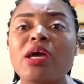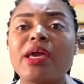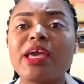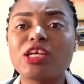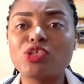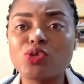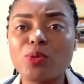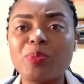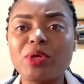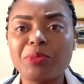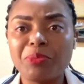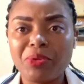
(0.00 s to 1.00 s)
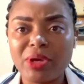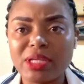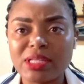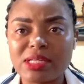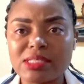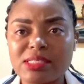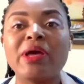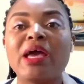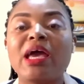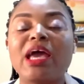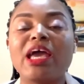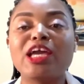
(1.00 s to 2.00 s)
ectopic pregnancy.
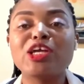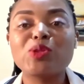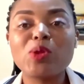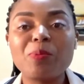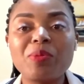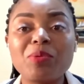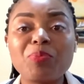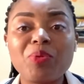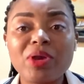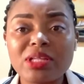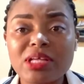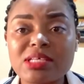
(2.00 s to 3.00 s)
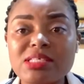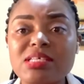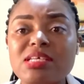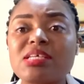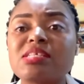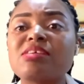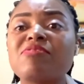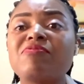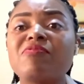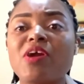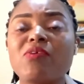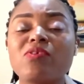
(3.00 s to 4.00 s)
Ectopic pregnancy is a
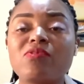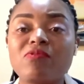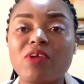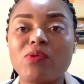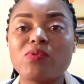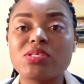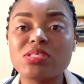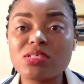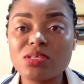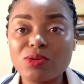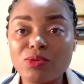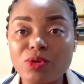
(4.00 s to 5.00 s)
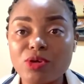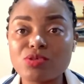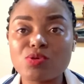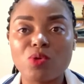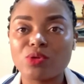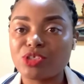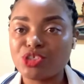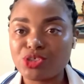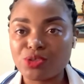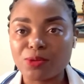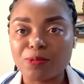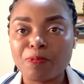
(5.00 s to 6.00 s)
very serious
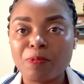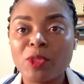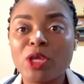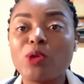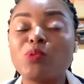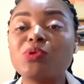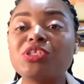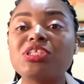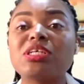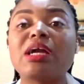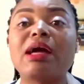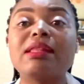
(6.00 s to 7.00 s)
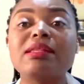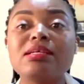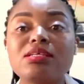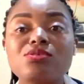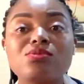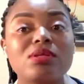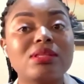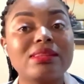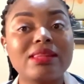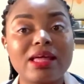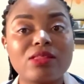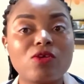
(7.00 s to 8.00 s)
condition which it can lead to the
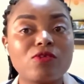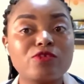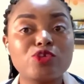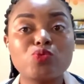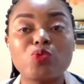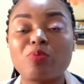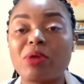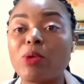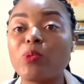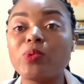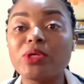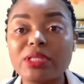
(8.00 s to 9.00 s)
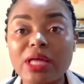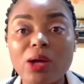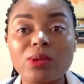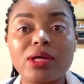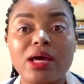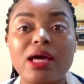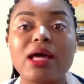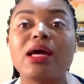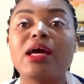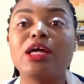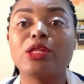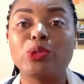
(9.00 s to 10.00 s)
death of this woman without her
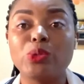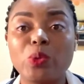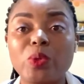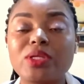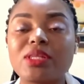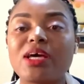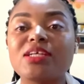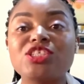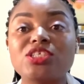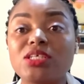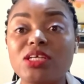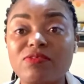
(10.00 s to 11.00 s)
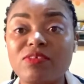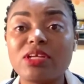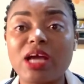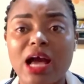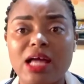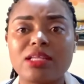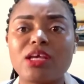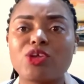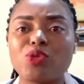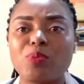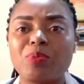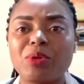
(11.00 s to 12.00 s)
knowing that she even had
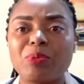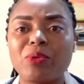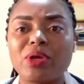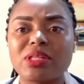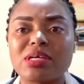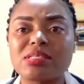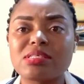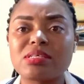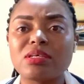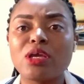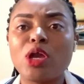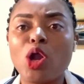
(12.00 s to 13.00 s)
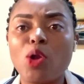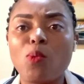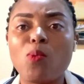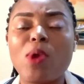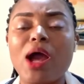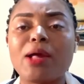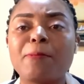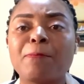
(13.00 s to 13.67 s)
ectopic pregnancy. Why?